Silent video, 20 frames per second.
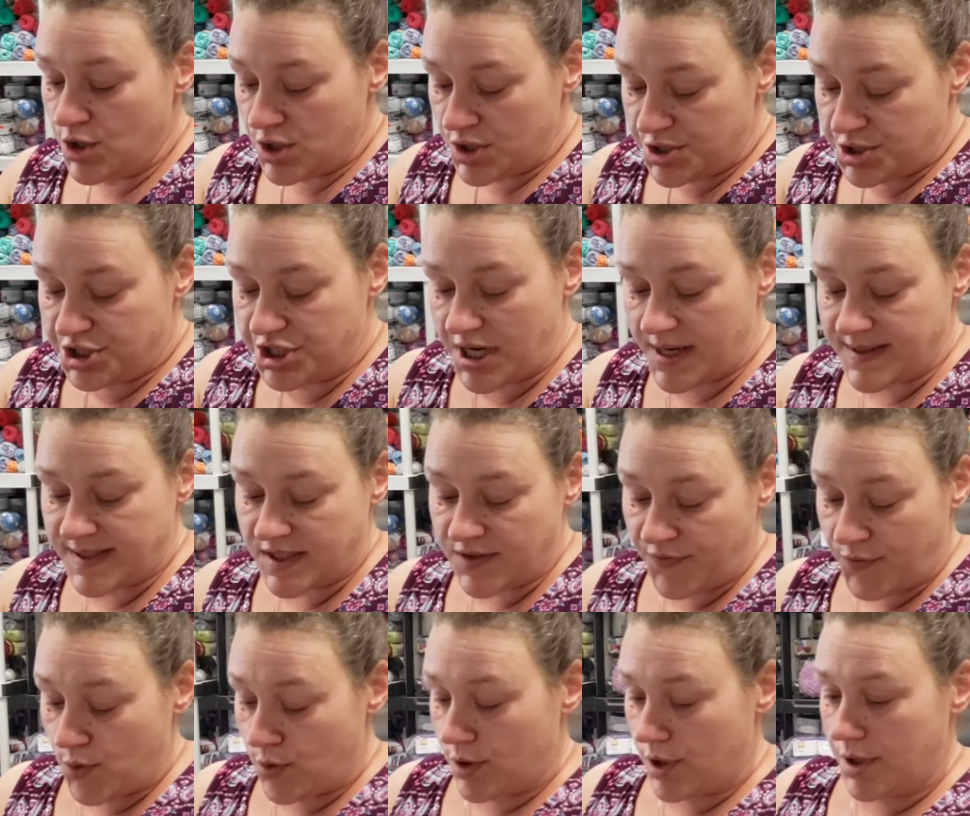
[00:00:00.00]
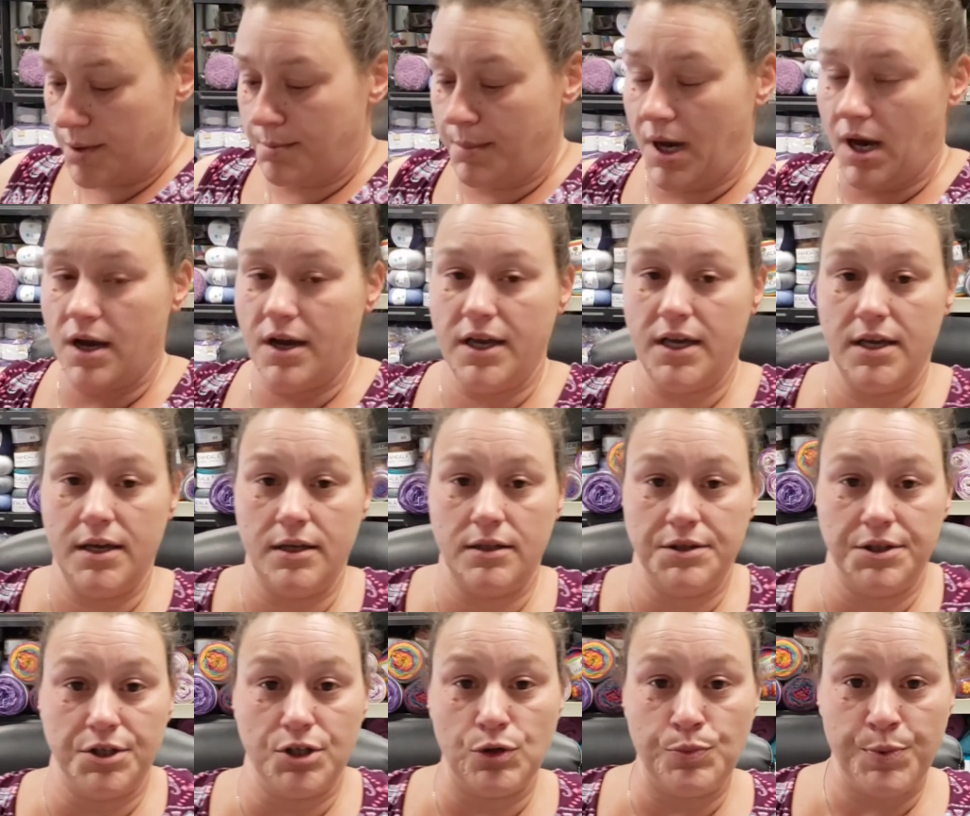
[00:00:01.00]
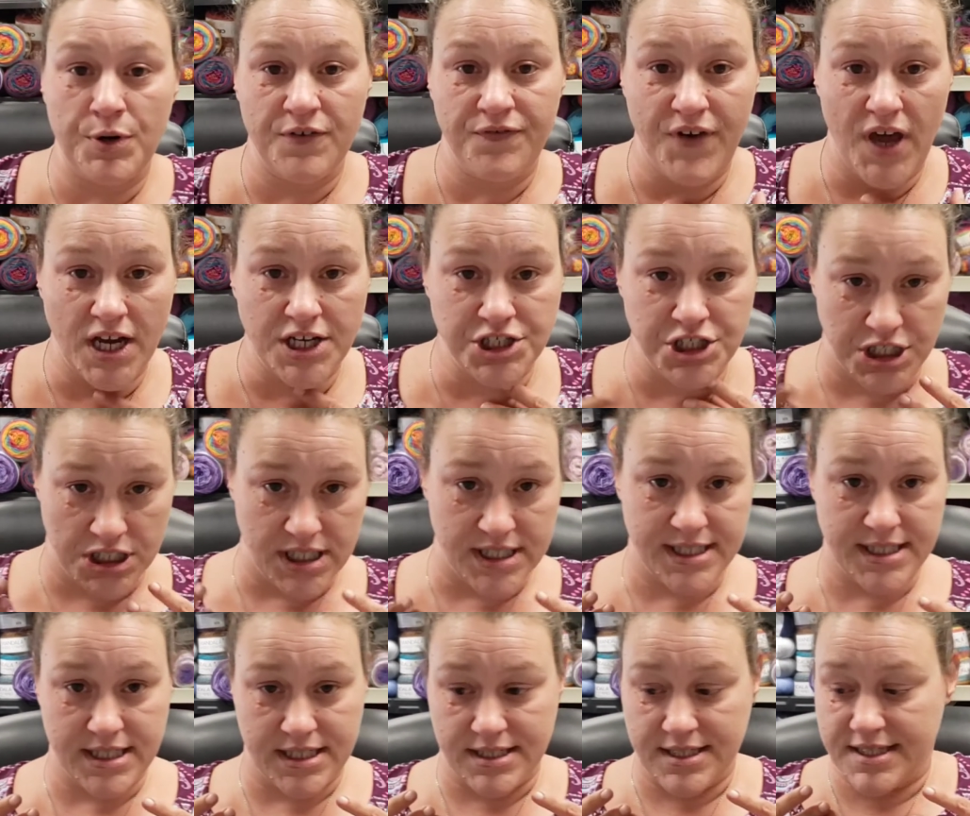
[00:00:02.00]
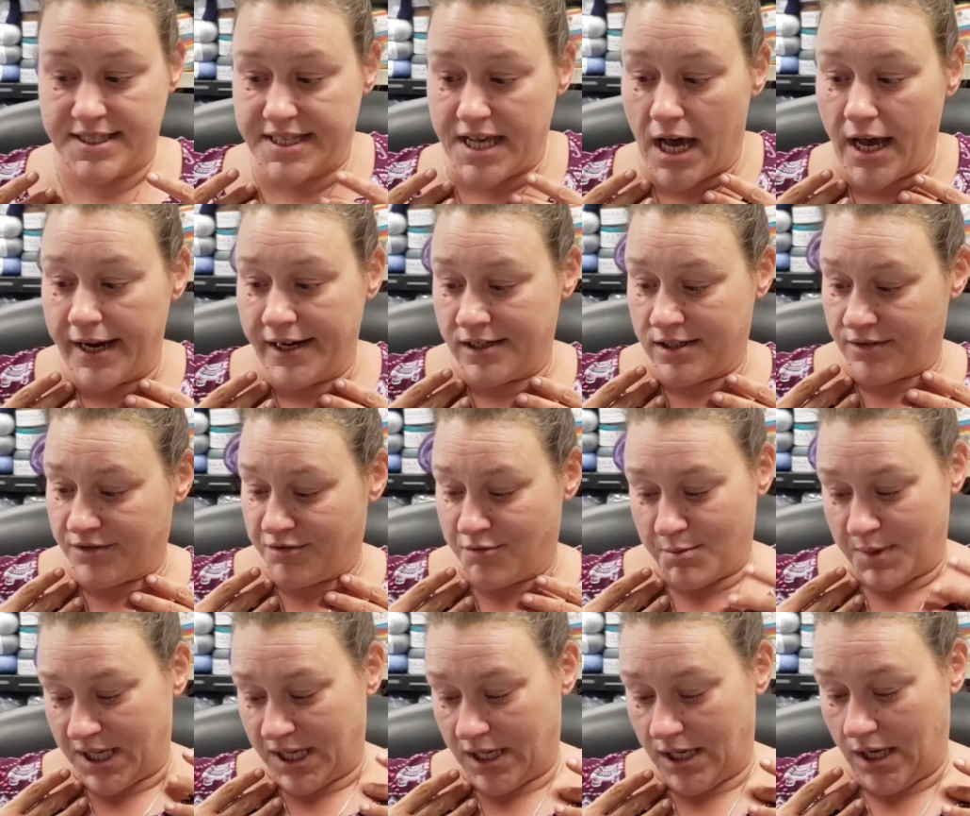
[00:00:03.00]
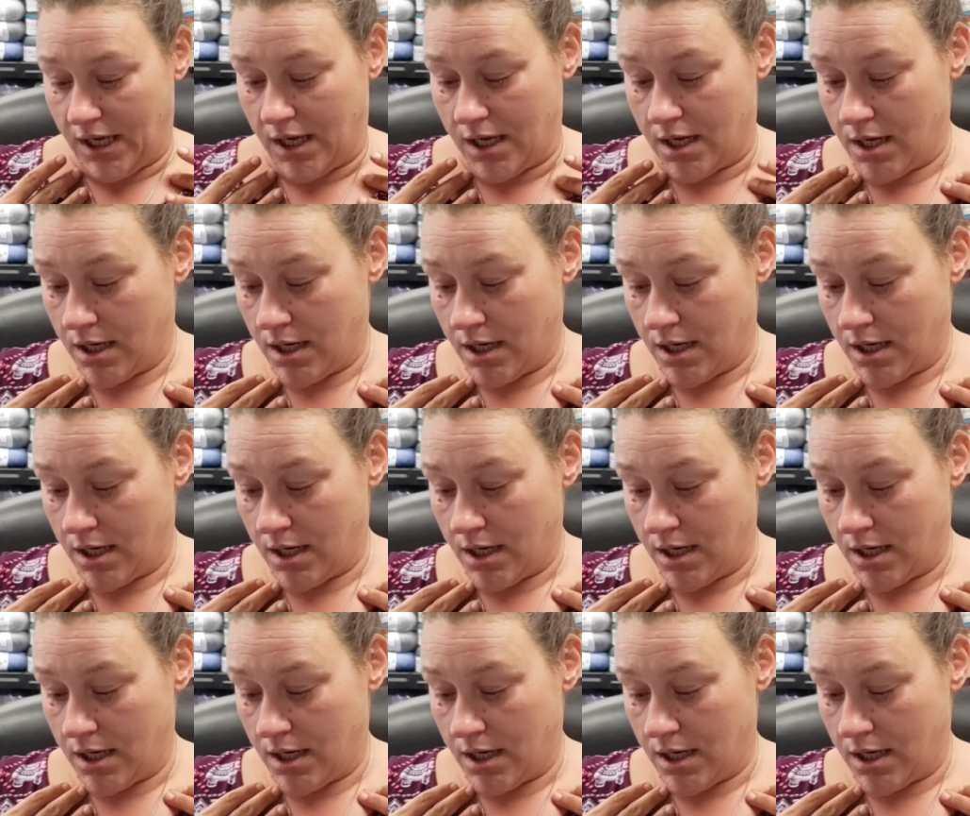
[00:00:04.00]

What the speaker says: just for my little perfectionist inside of me,